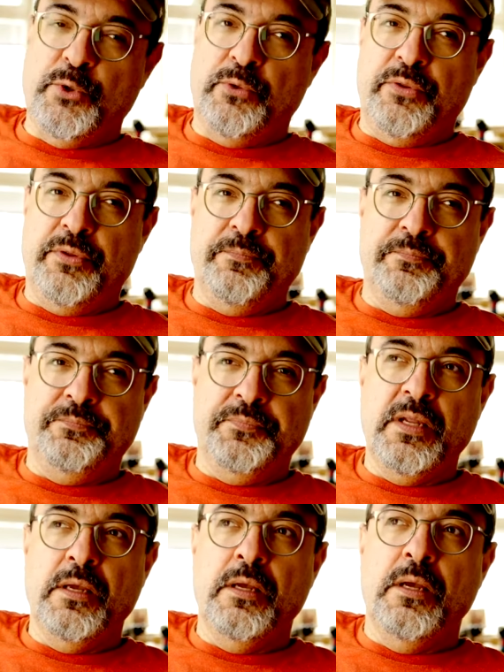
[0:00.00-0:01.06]
truth.
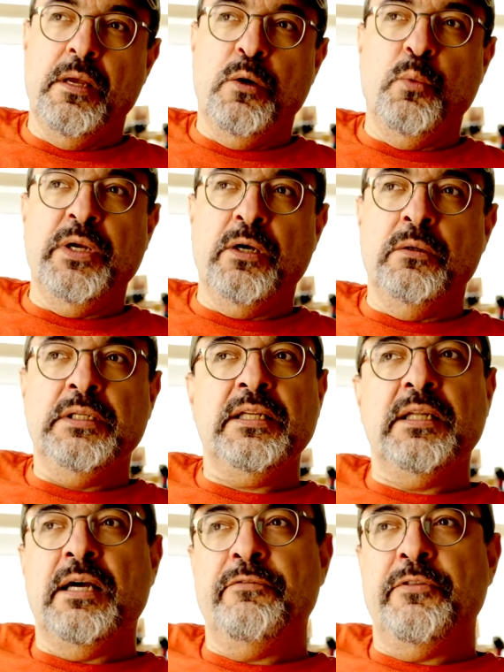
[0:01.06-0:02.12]
We only
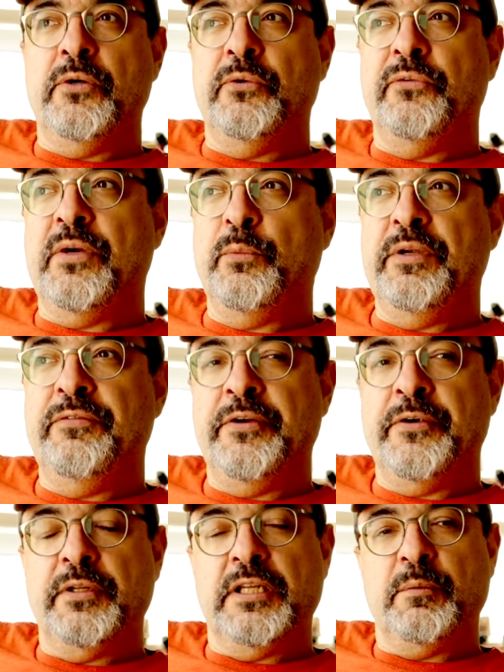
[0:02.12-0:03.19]
love those that we
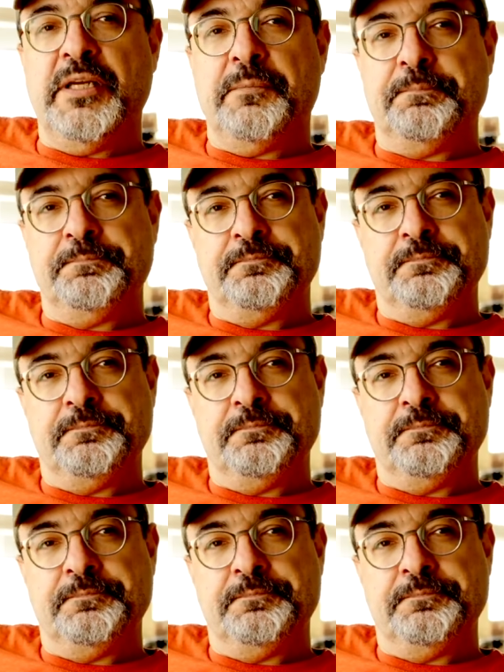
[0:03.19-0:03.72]
fear a little bit.